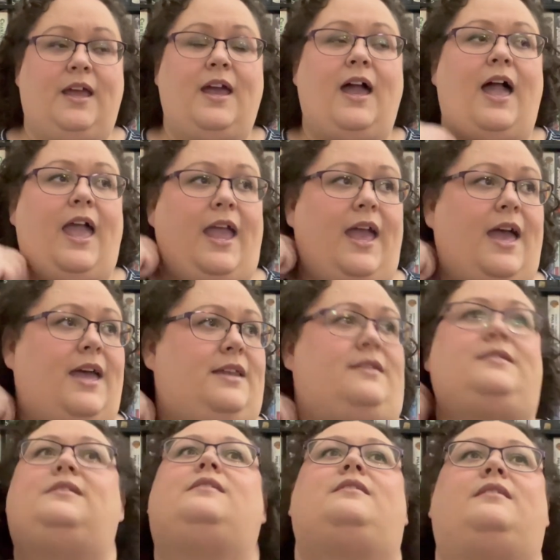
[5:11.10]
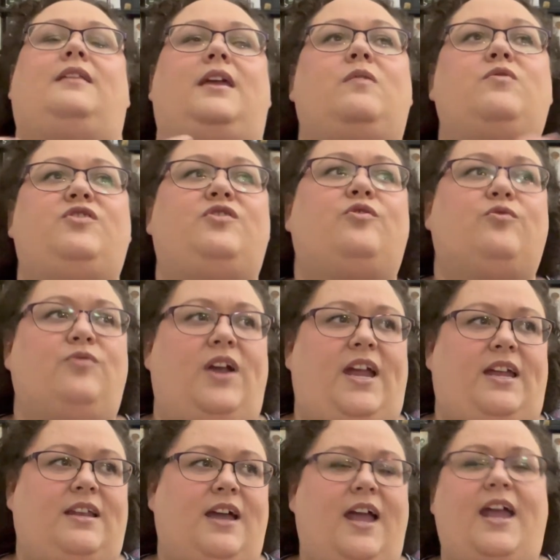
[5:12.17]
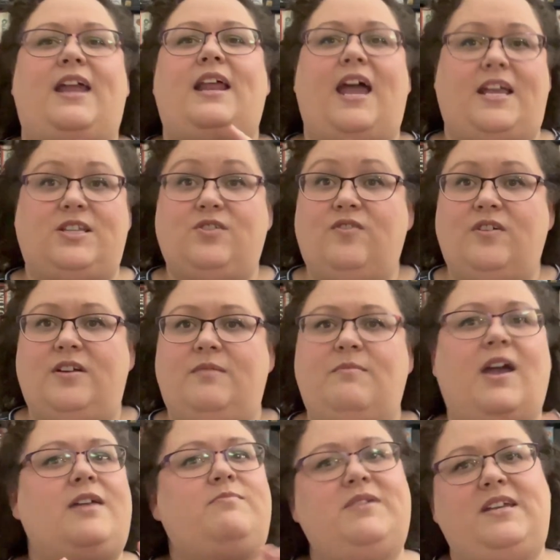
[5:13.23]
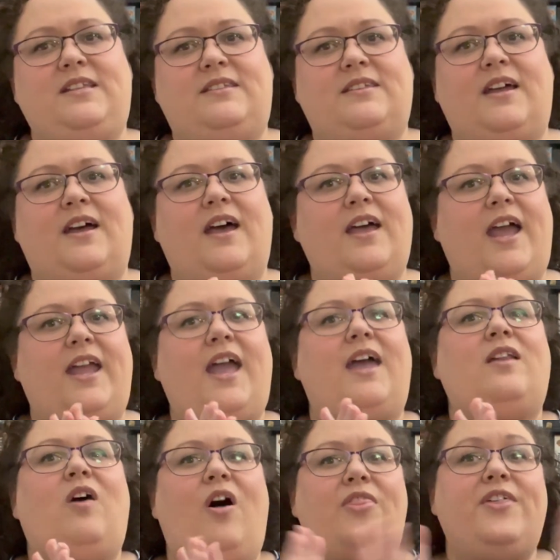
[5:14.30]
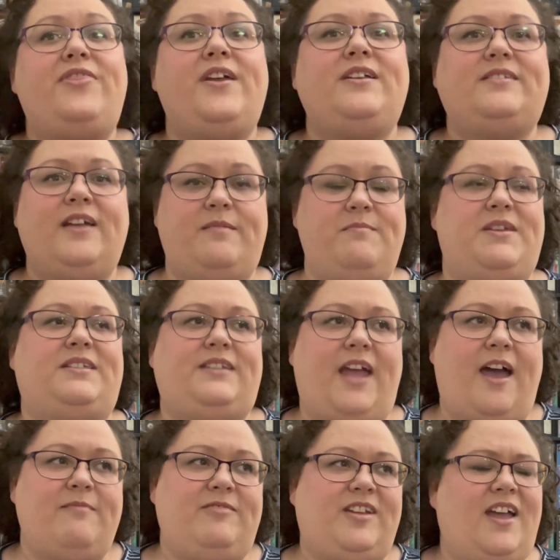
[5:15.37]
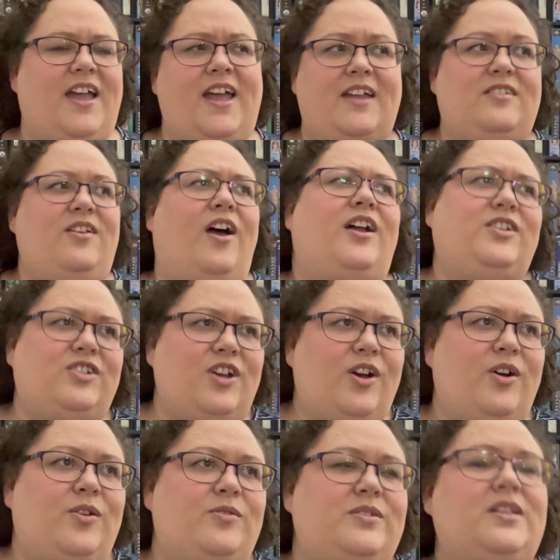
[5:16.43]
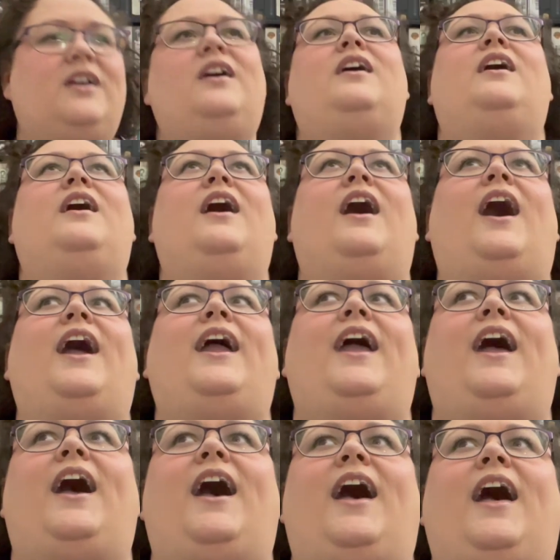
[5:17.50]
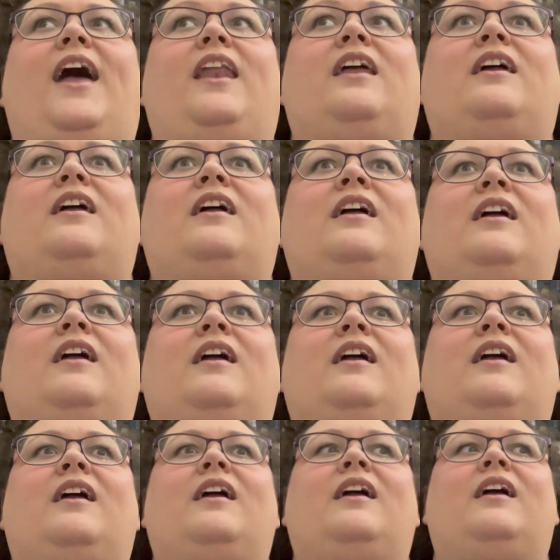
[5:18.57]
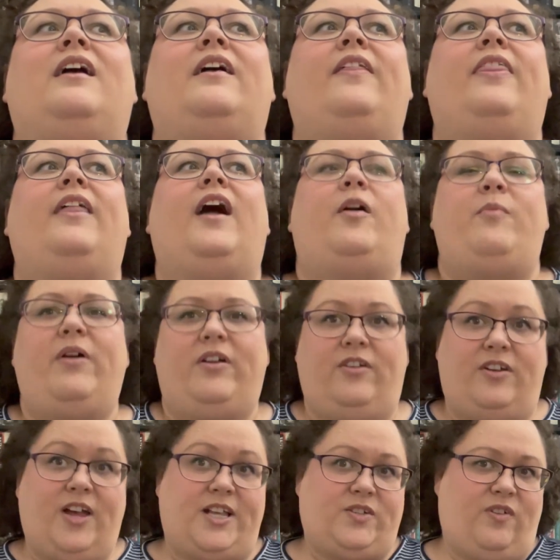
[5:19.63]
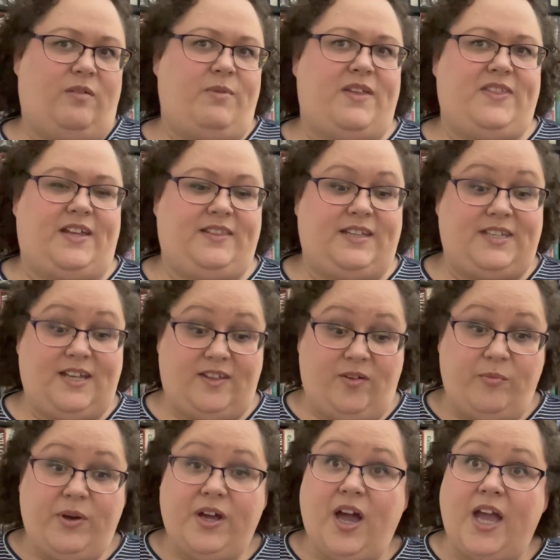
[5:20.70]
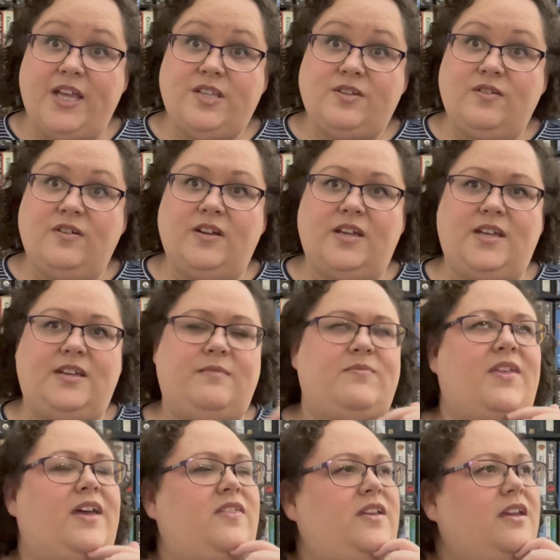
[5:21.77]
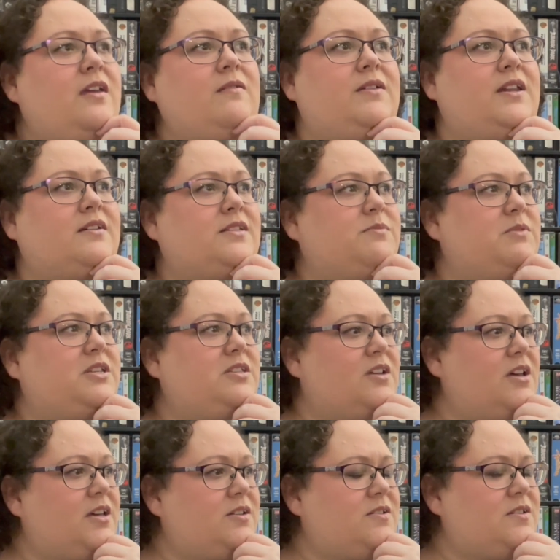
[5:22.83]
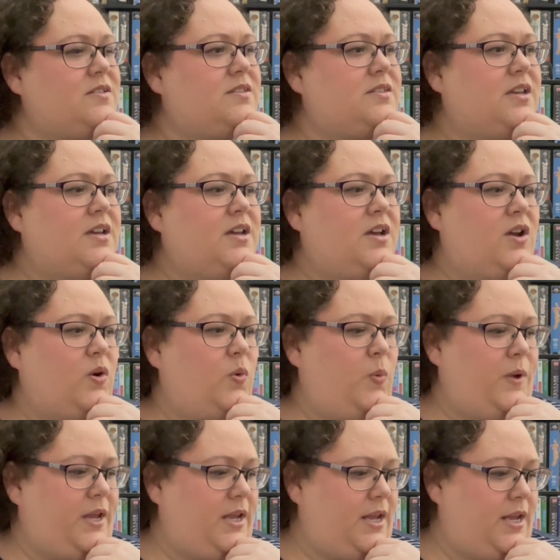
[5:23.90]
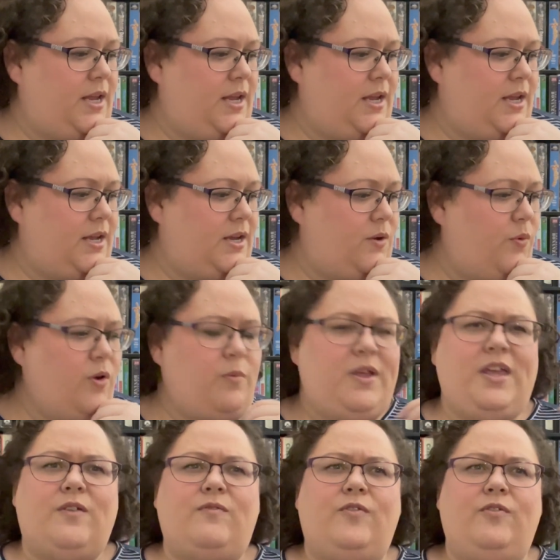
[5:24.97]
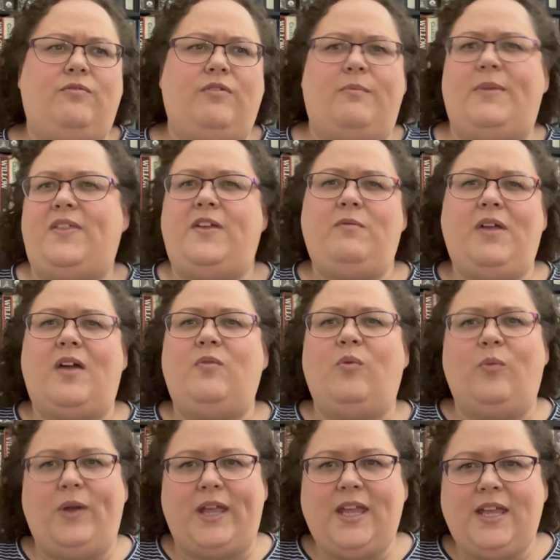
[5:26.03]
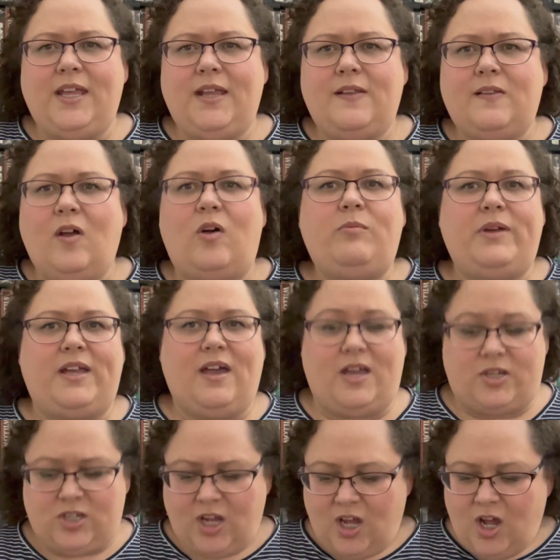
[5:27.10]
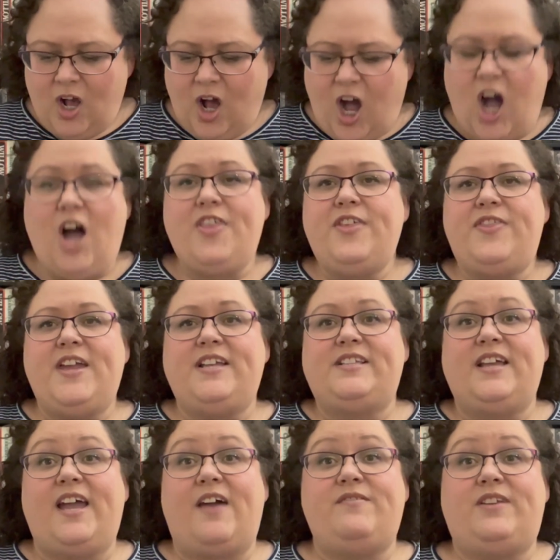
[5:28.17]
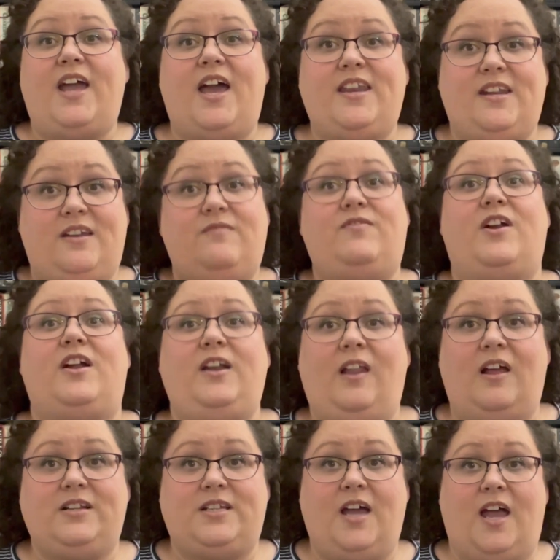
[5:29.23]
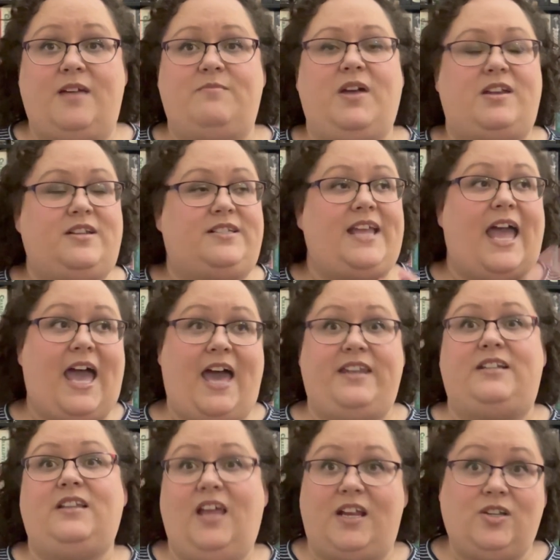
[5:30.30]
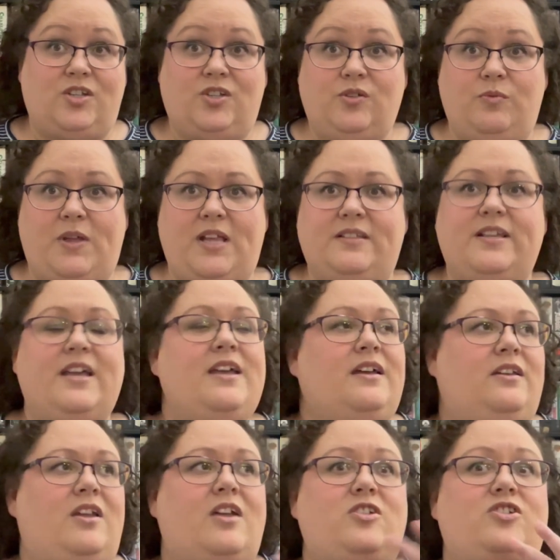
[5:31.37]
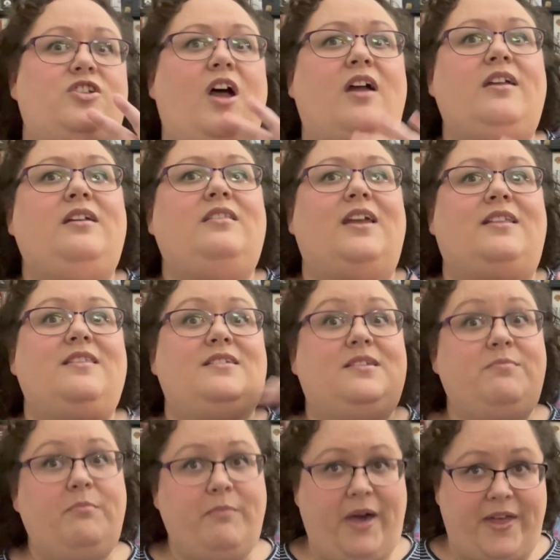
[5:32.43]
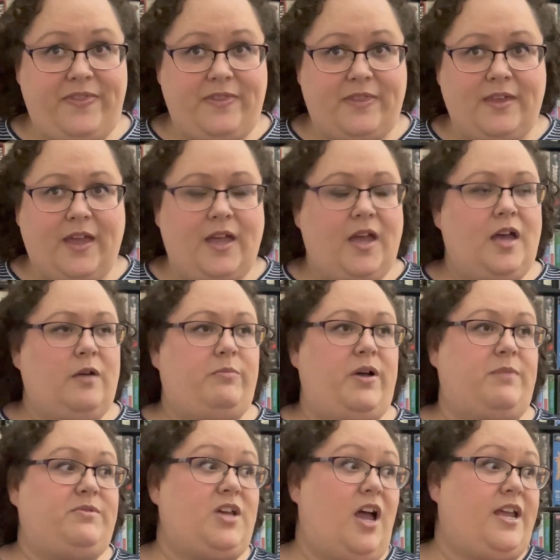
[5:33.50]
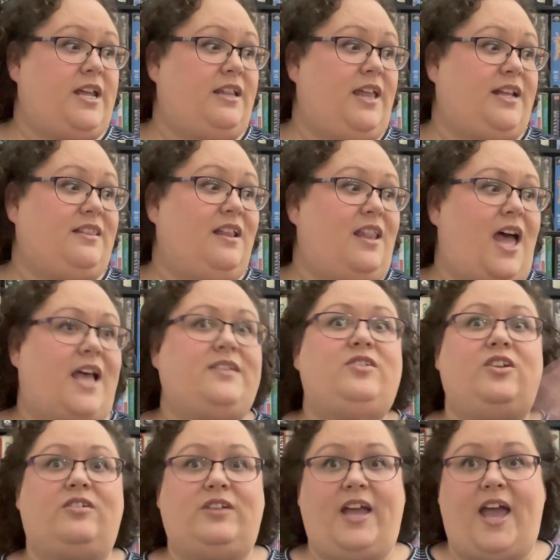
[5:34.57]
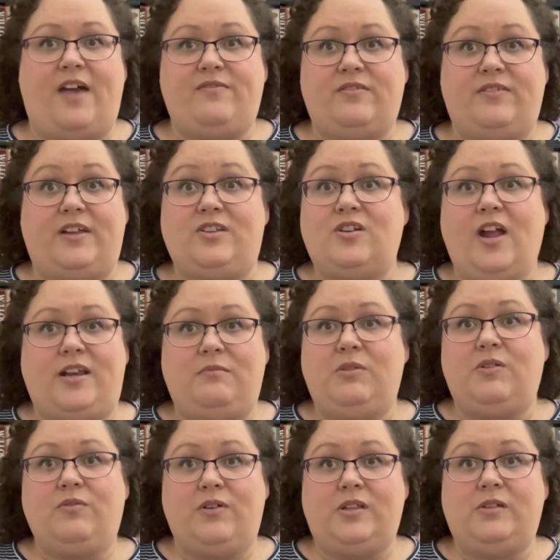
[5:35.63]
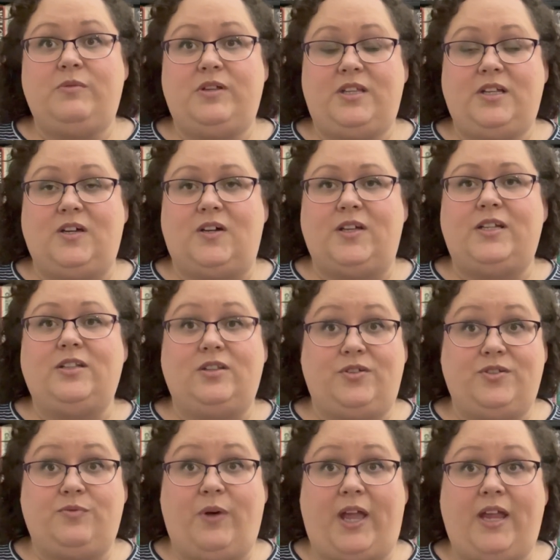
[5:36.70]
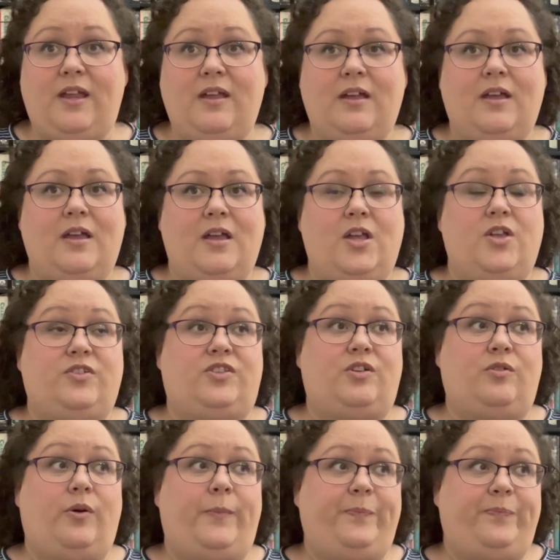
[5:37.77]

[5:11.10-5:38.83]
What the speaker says: And it was great. I had ice cream, I had pizza, I had all the things I missed having. I had nachos. I bought good ice cream. I bought like the Tillamook ice cream. I think I went out to McDonald's. Where'd we get food from? I think we had wings. Oh my gosh. All the things I haven't had in a very long time, I just had in like 2 weeks. Not just talking like this month, but I'm talking like the last year and a half of like trying to be really, really good and lose weight. So